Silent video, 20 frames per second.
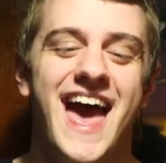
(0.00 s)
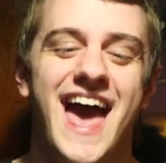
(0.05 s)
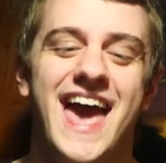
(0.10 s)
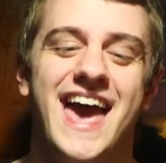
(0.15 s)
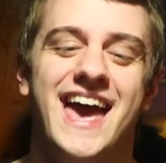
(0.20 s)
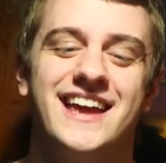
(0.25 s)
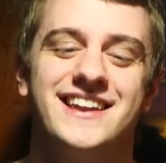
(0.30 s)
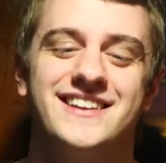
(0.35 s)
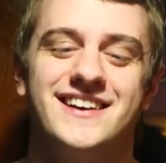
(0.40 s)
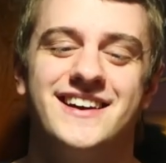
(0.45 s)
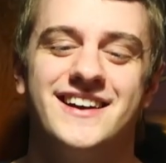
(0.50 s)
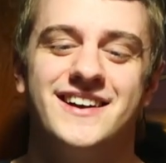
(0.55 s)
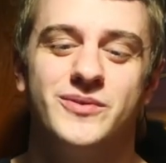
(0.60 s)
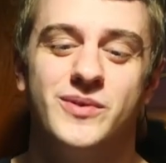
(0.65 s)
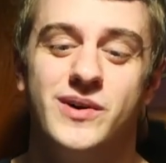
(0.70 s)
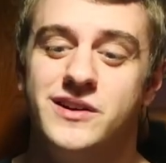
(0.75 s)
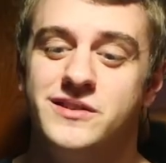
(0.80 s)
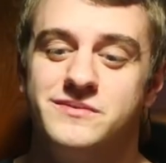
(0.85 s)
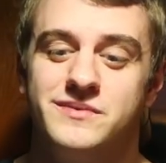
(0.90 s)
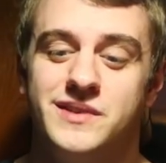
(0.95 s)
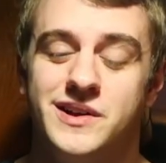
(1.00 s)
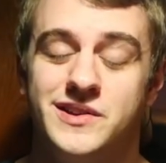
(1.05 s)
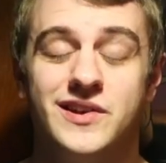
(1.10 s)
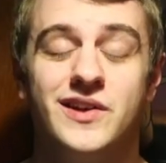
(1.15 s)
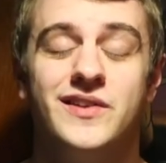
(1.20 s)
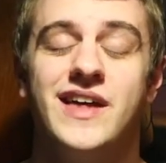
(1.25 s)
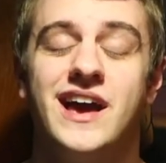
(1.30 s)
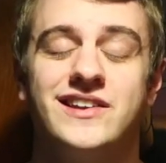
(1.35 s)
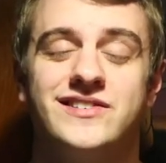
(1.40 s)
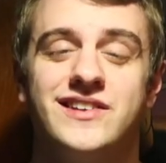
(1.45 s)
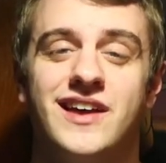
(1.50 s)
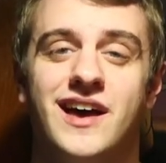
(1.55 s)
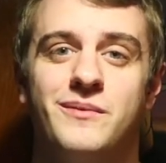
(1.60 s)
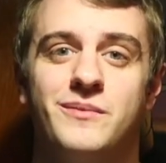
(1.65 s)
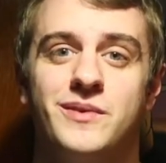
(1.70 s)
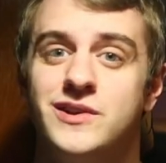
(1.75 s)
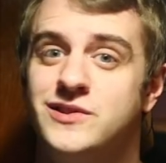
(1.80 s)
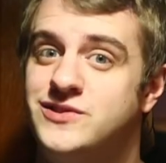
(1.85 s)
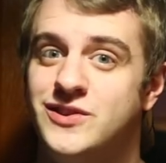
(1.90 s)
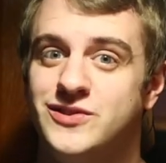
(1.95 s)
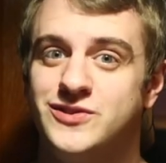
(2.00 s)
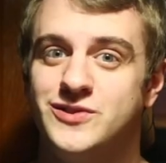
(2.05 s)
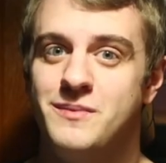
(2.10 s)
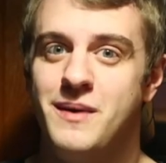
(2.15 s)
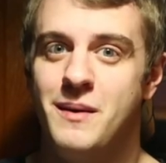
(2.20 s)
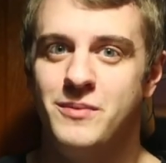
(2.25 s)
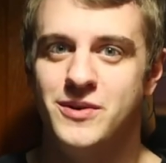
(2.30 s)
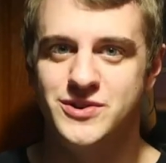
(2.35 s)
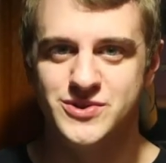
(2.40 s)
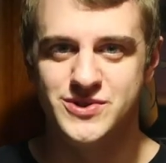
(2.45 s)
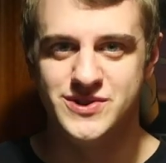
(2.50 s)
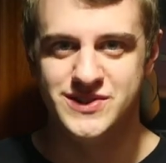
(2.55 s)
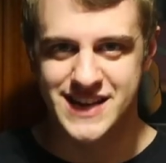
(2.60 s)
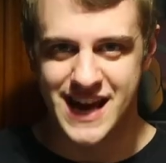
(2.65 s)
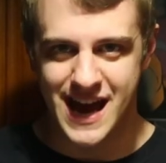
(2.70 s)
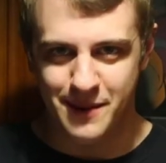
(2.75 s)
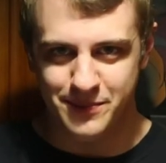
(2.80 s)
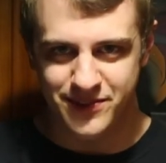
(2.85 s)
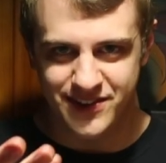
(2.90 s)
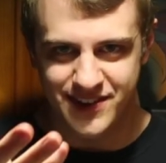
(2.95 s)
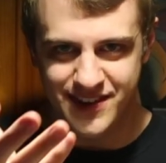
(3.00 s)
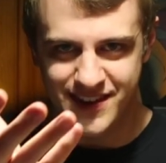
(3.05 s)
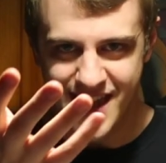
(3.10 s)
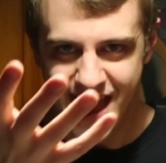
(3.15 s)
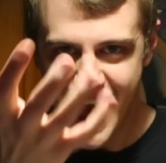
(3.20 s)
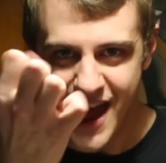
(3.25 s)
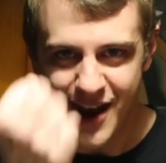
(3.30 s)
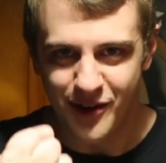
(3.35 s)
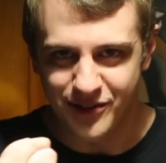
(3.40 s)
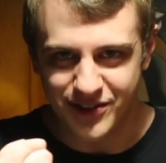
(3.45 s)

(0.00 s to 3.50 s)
And, uh, well, until next time, just remember to adapt and